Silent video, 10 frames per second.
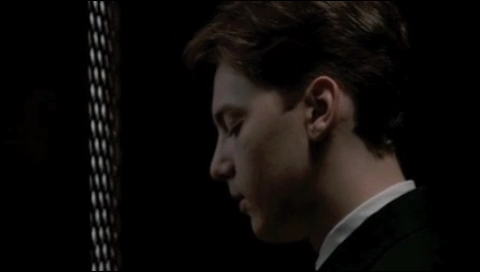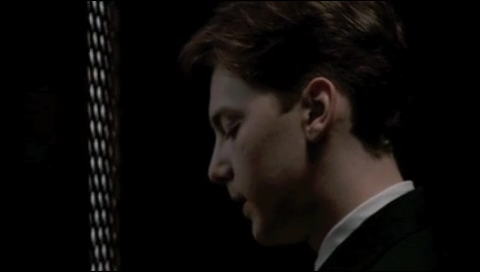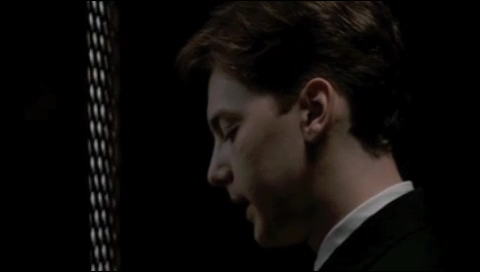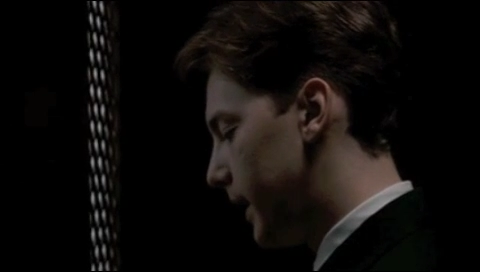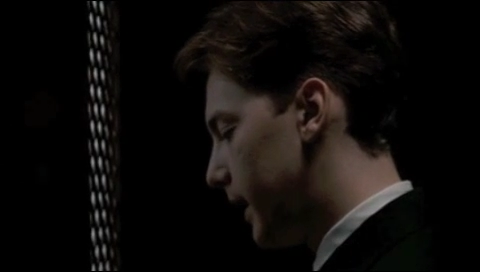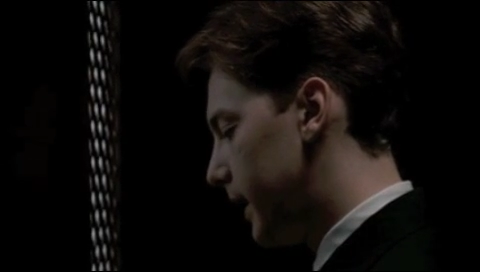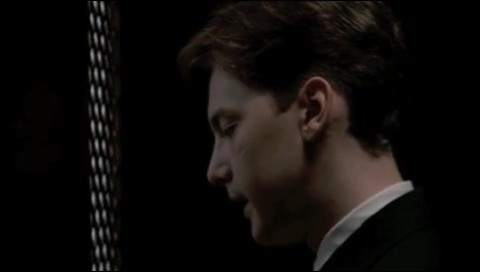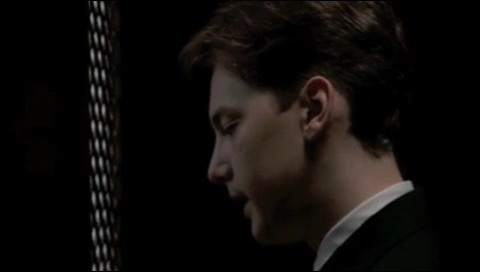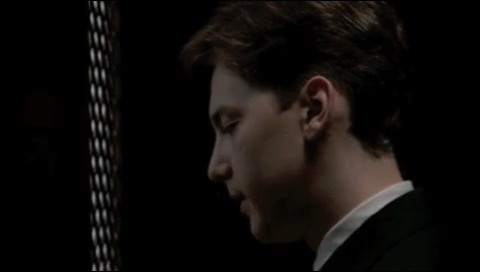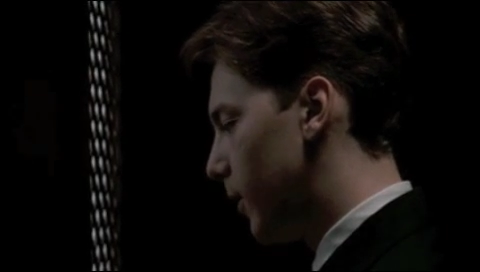Oh, my
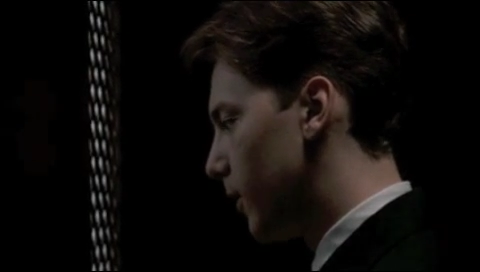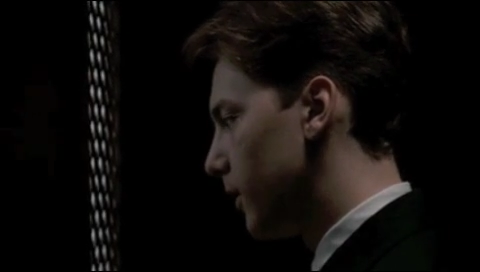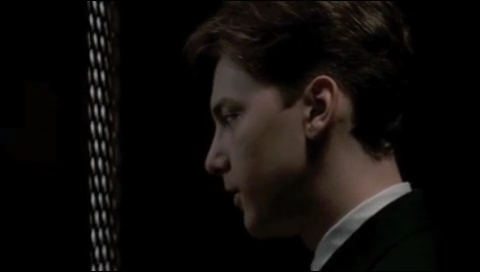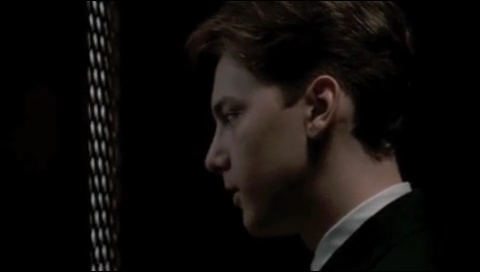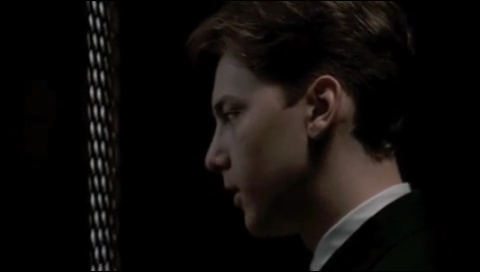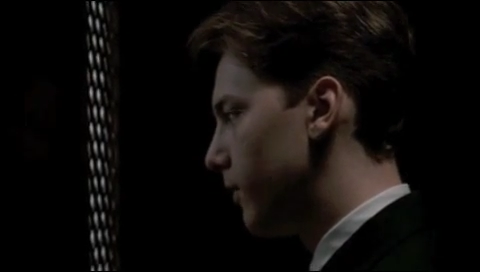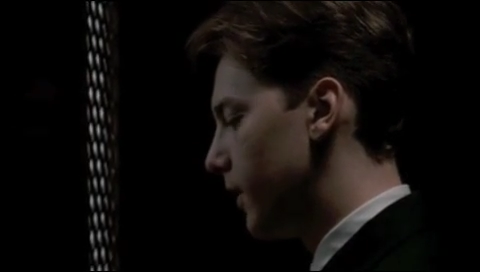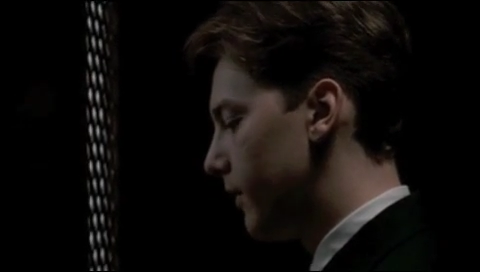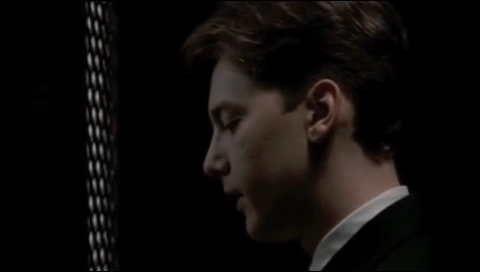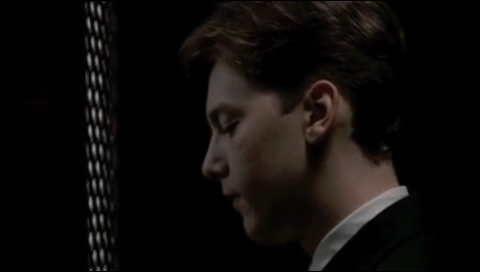God, I am heartily
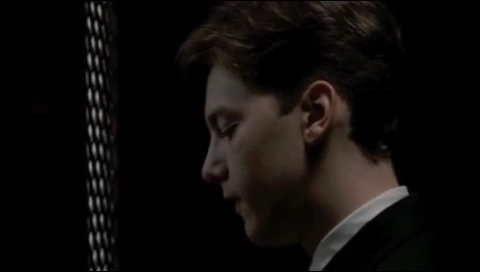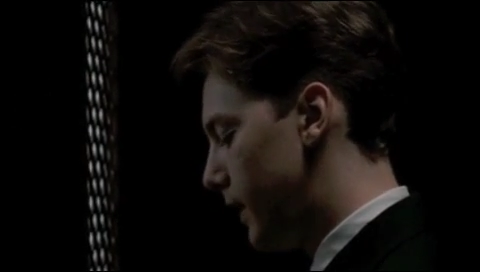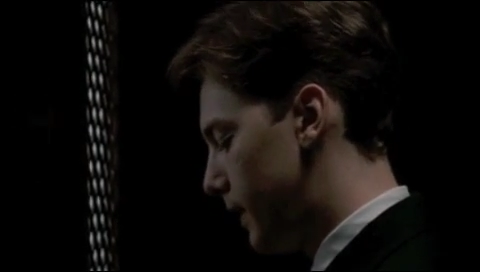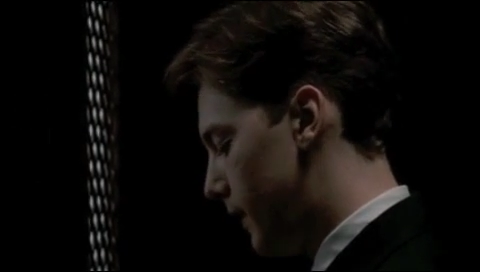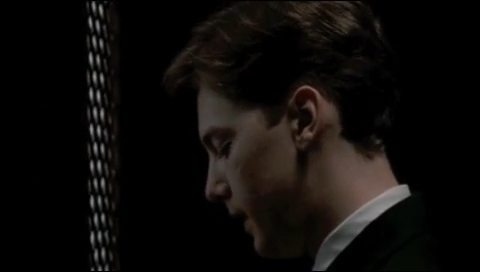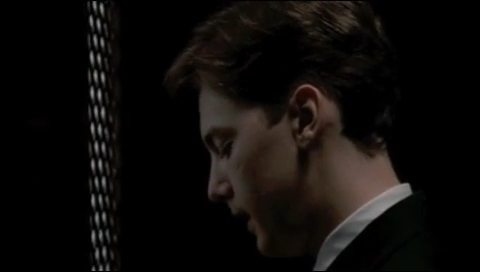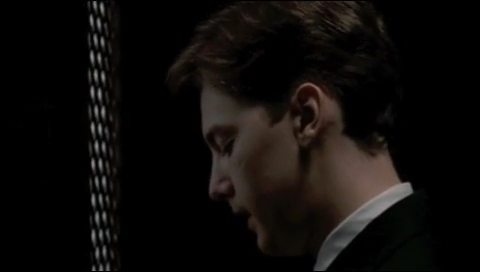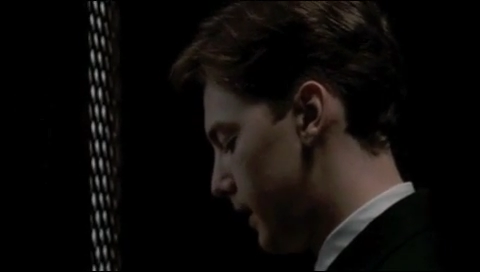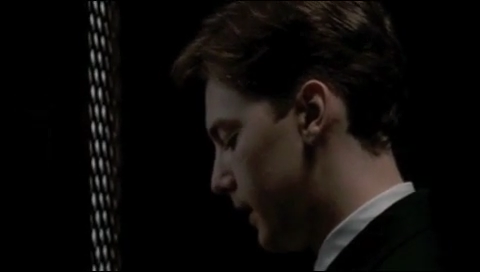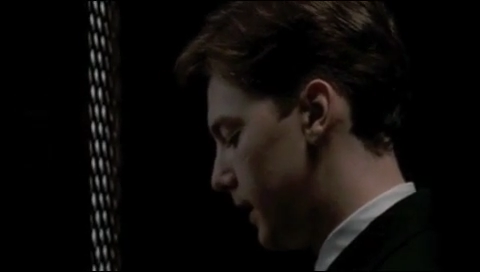sorry for having offended
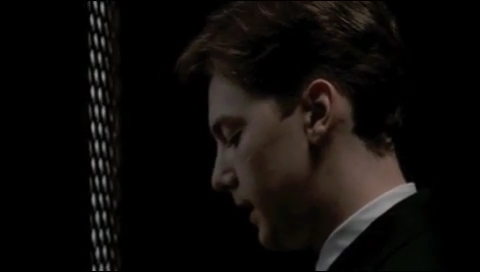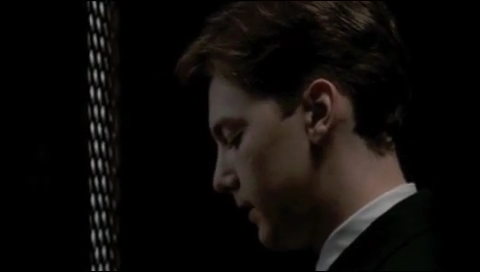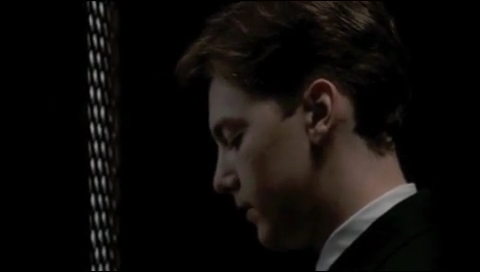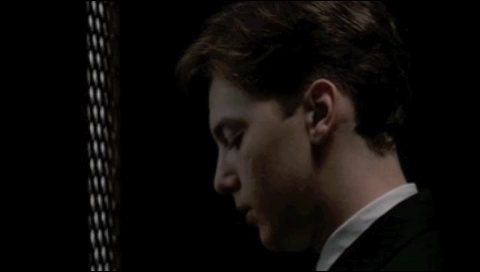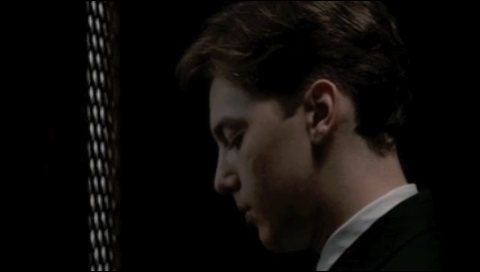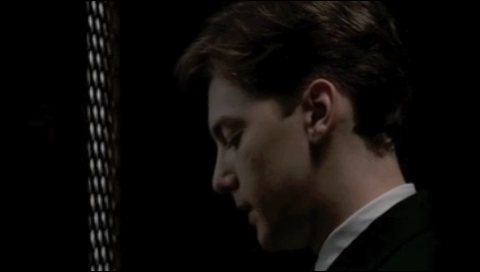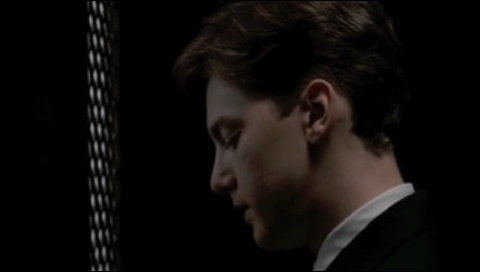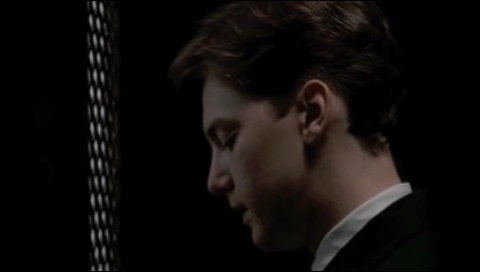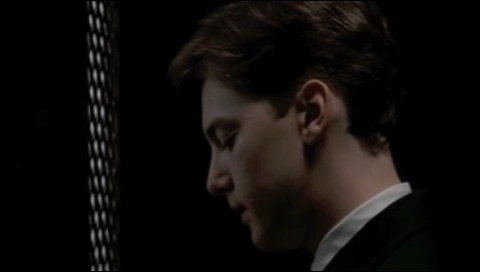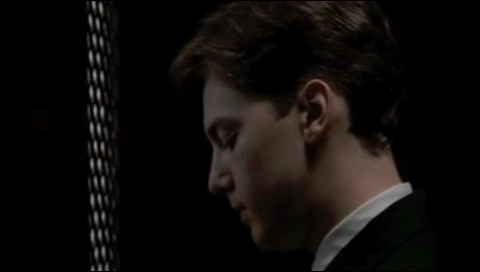thee, and I detest all
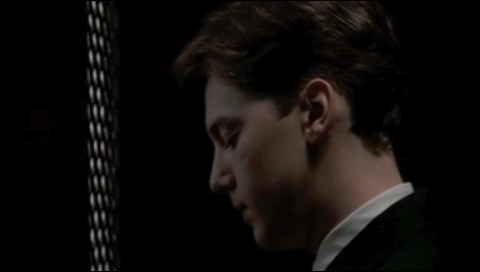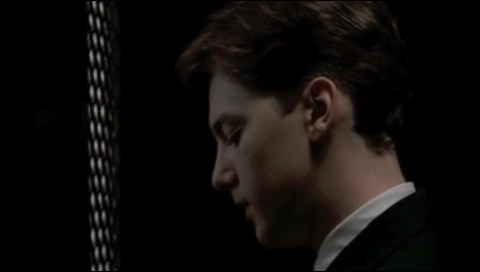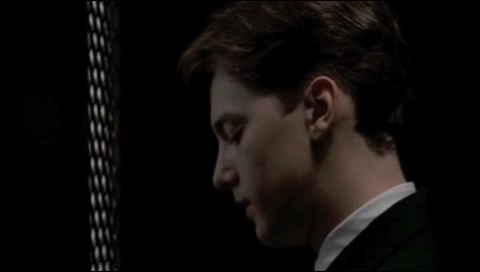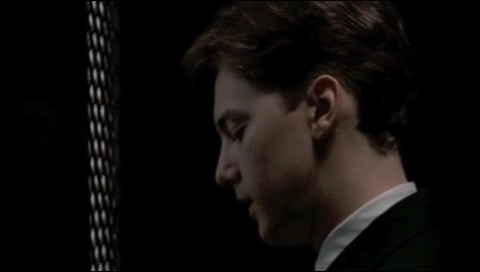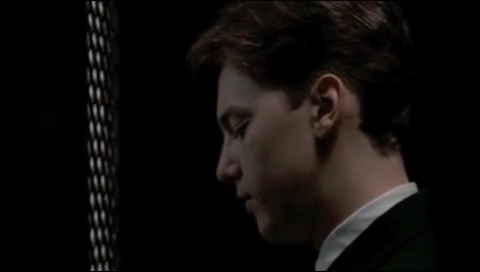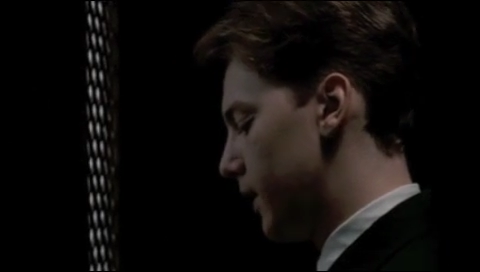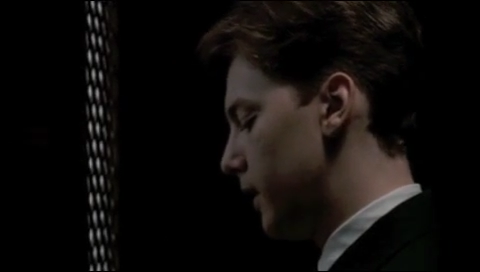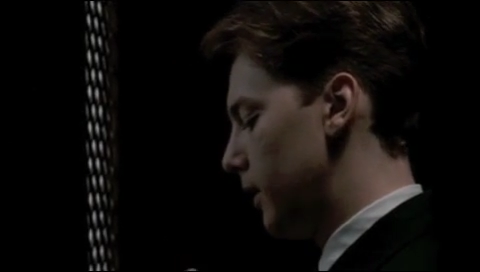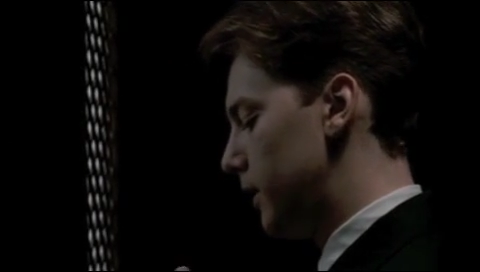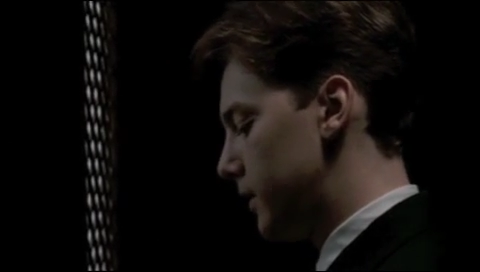my sins because I
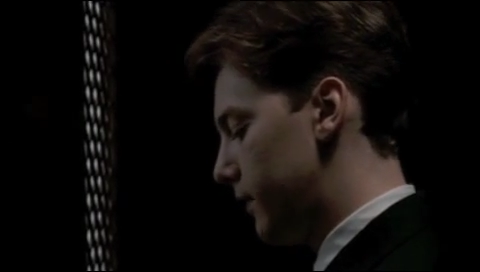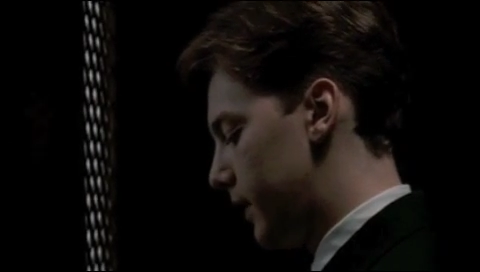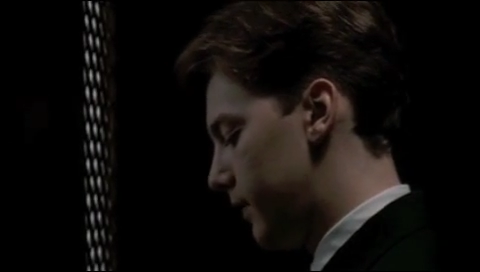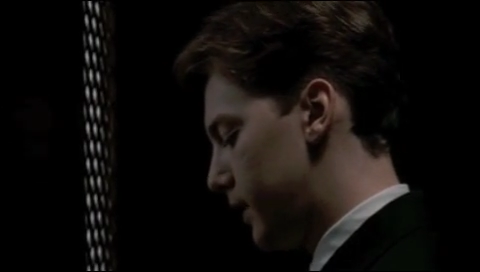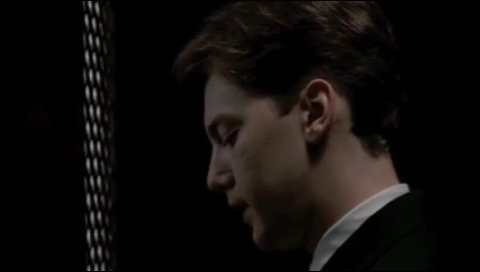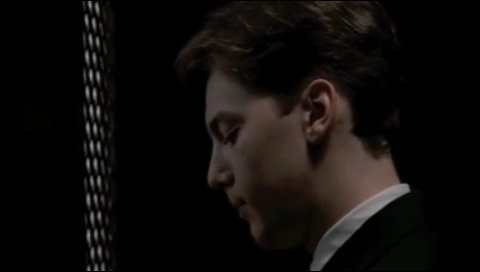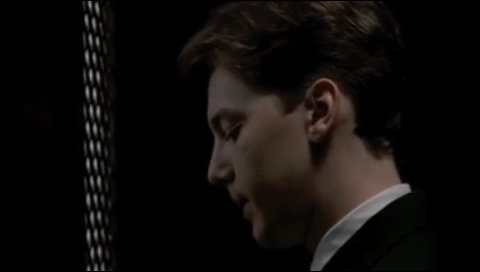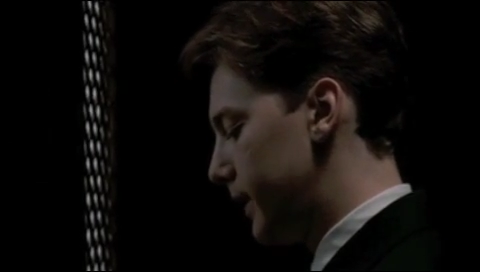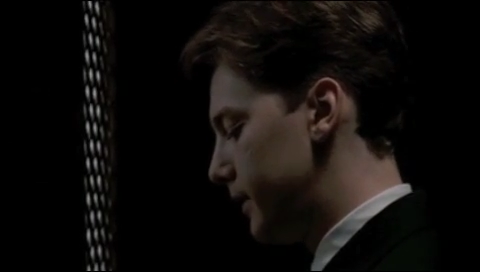dread the loss of heaven and the